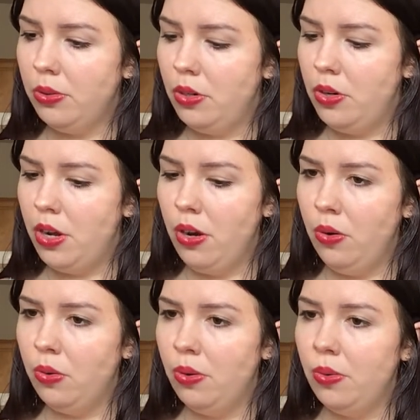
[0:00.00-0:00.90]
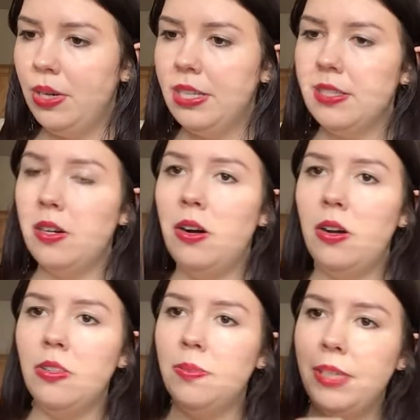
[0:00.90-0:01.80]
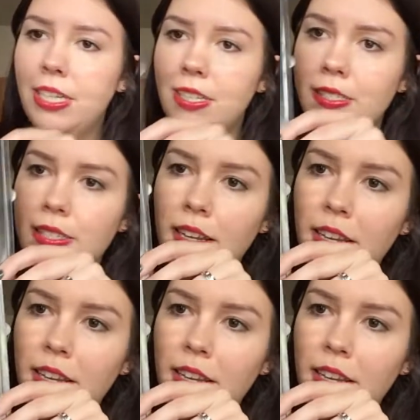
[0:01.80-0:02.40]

know what it's called because